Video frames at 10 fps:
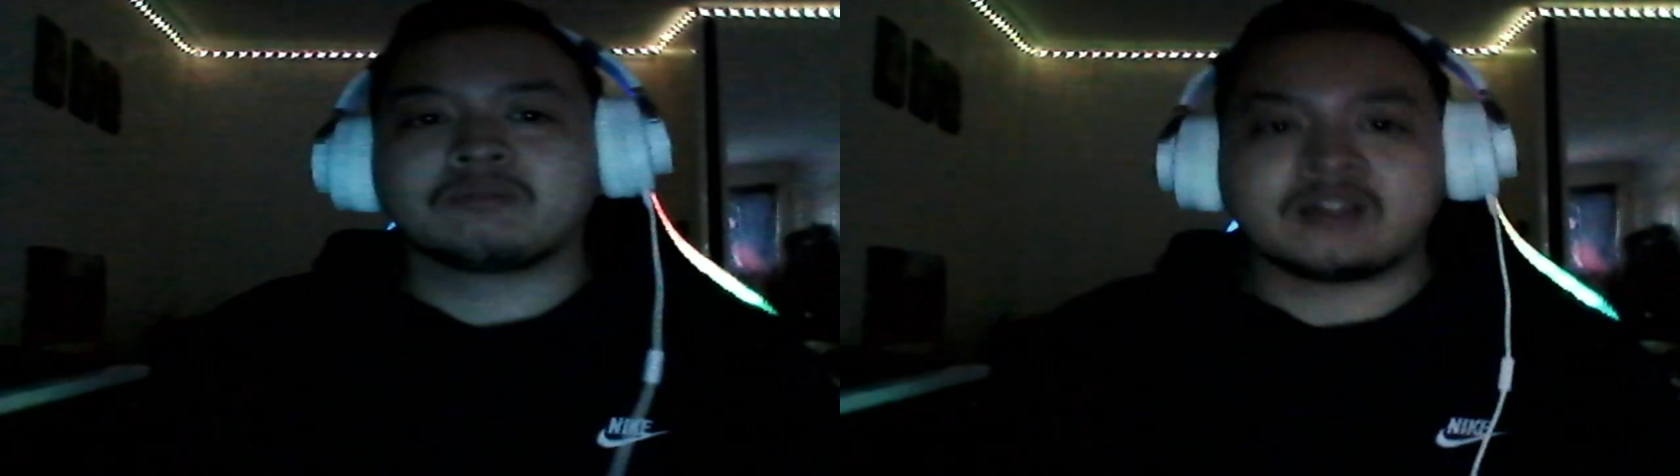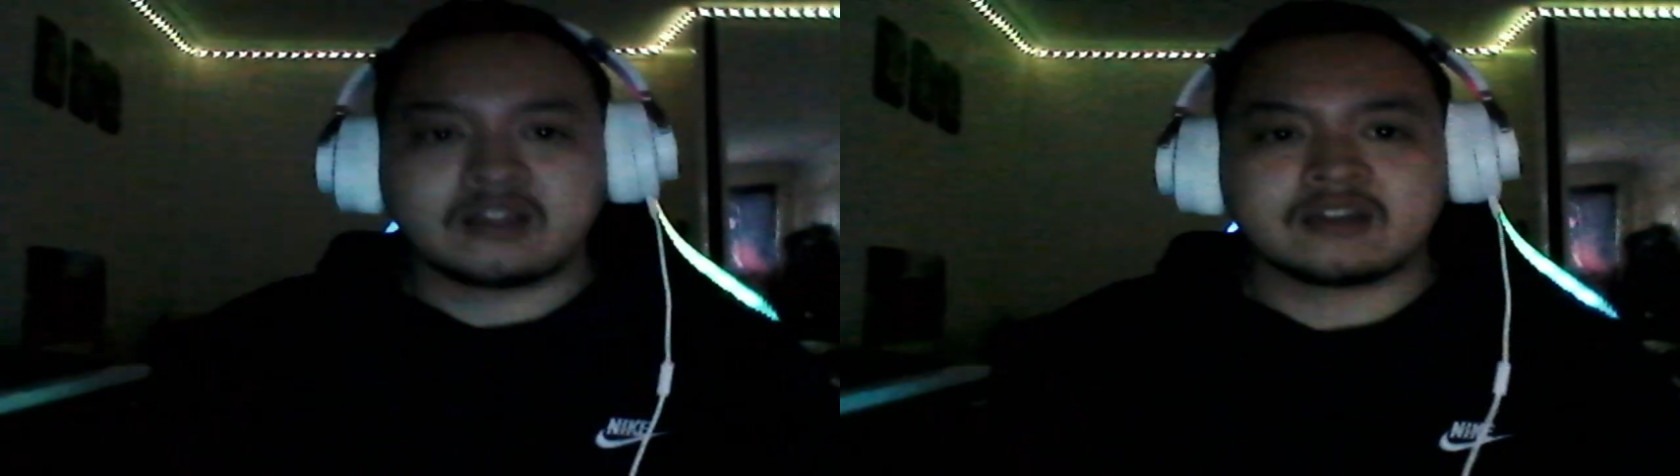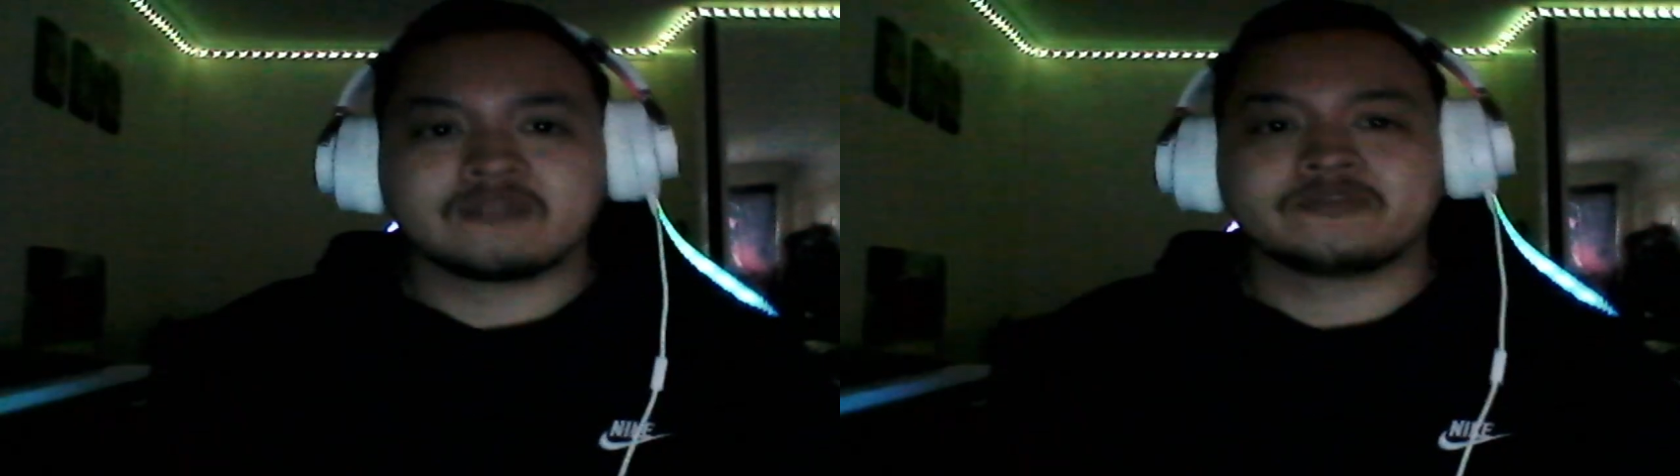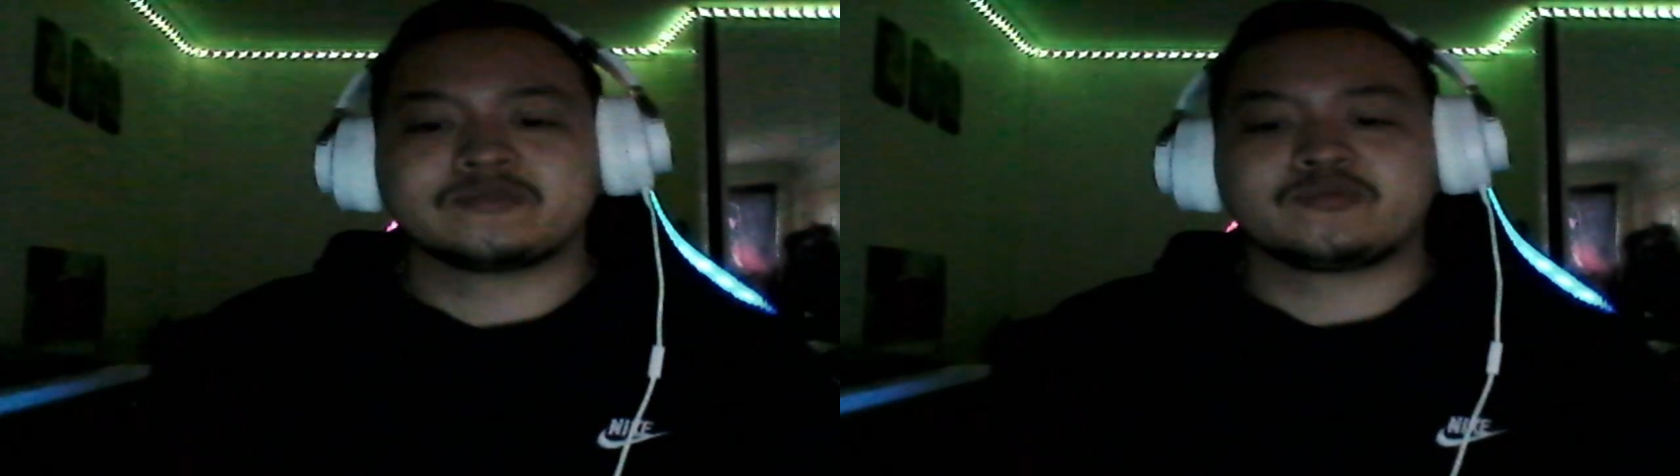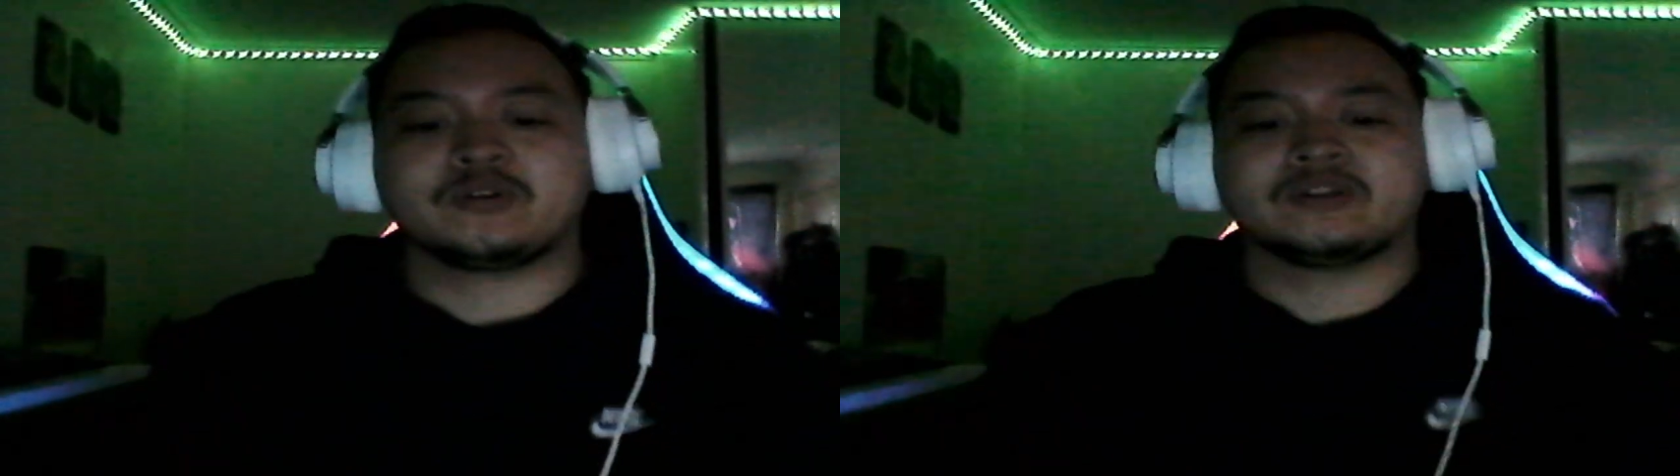
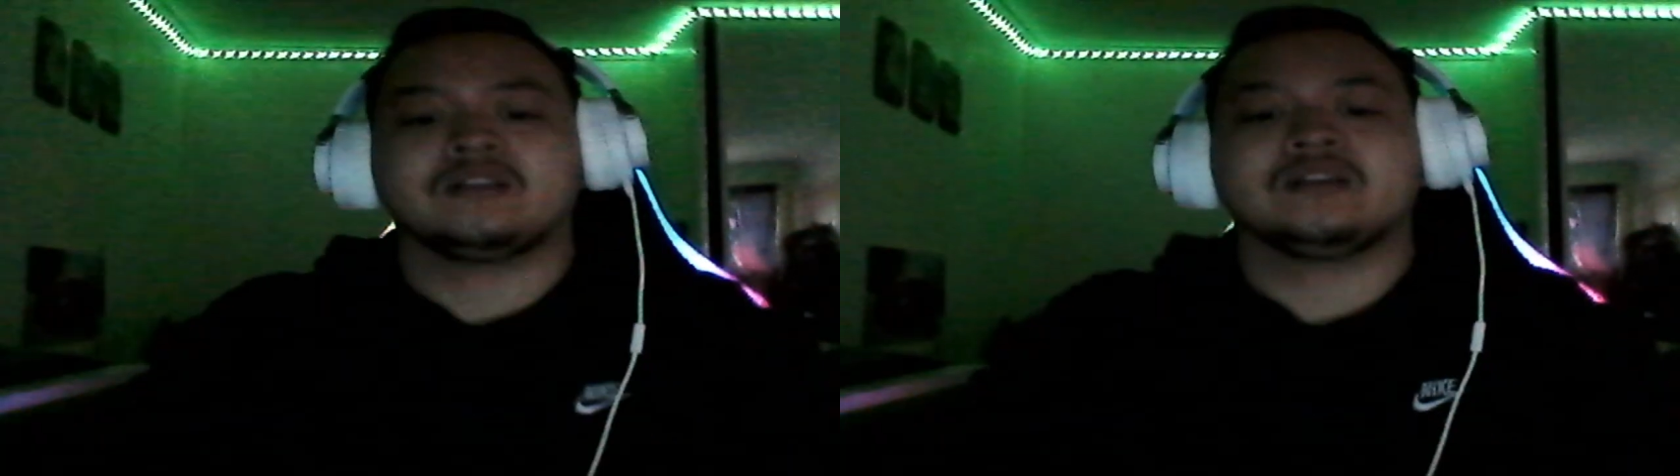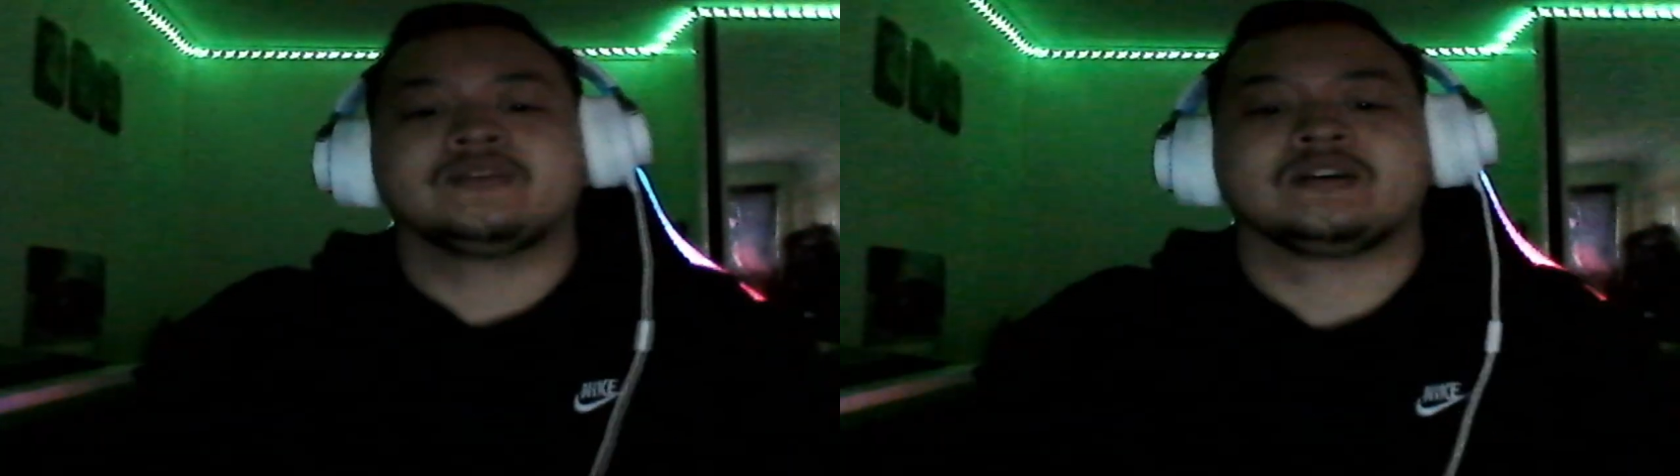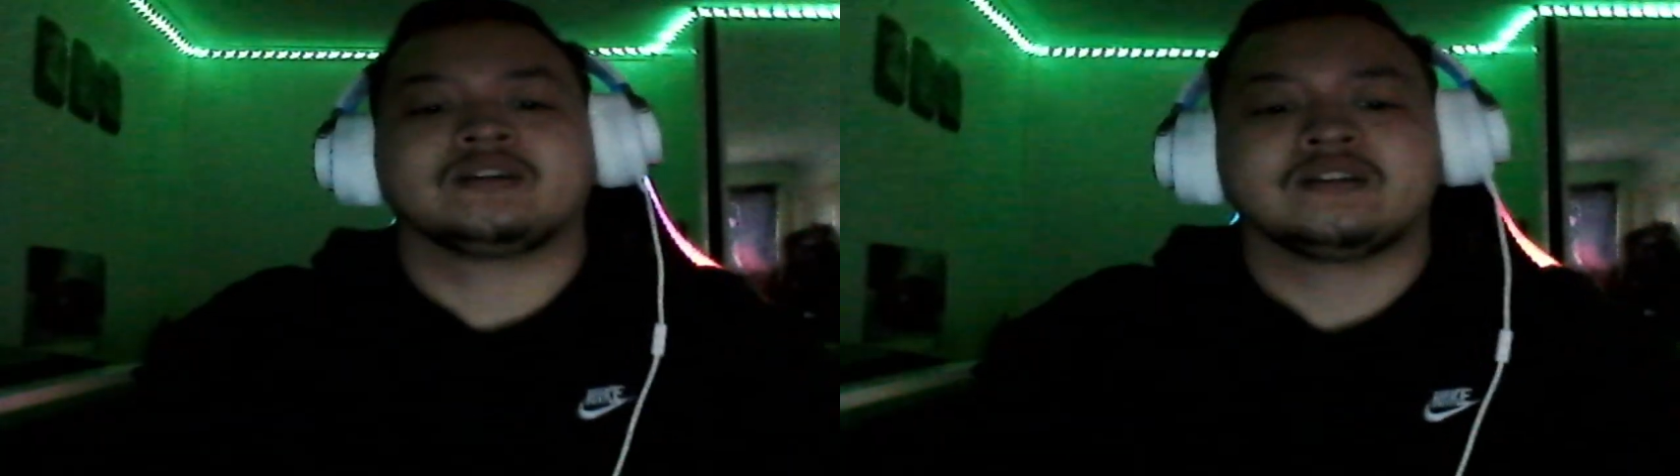plants for the living.